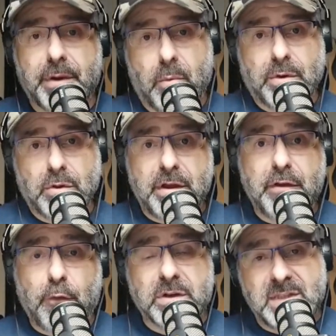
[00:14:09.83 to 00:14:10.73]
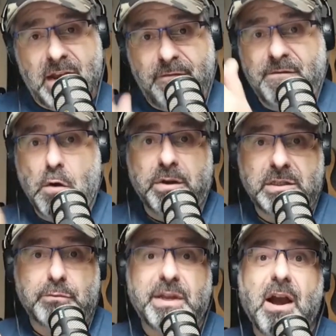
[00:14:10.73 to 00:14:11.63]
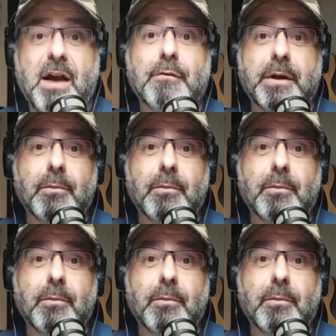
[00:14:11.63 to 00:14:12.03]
What we're looking for is not a focused recovery.